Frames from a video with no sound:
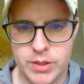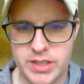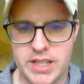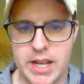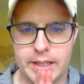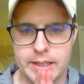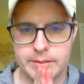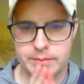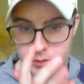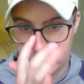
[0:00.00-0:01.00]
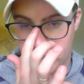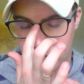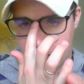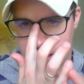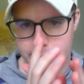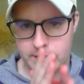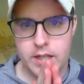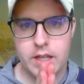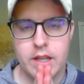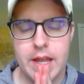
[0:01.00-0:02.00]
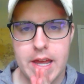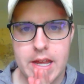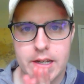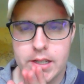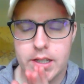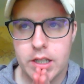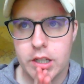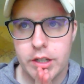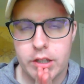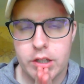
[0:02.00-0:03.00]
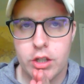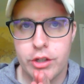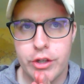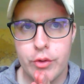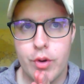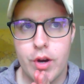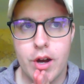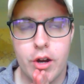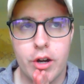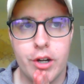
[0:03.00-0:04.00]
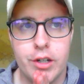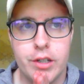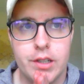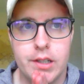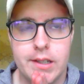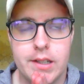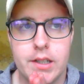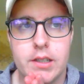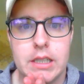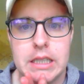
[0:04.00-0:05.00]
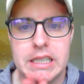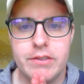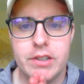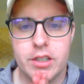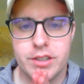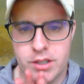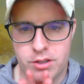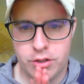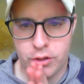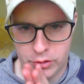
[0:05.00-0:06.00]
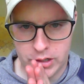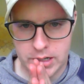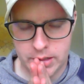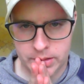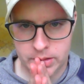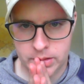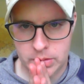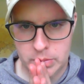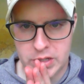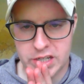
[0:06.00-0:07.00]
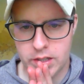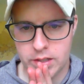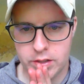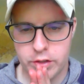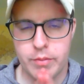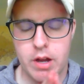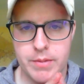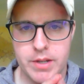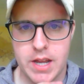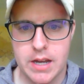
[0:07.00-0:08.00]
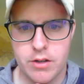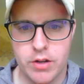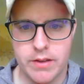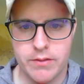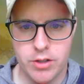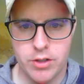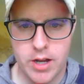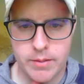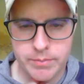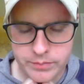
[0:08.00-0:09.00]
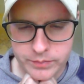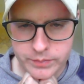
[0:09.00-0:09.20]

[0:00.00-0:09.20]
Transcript: for a second, all right, that you are living on the street because your mom and dad don't have a job,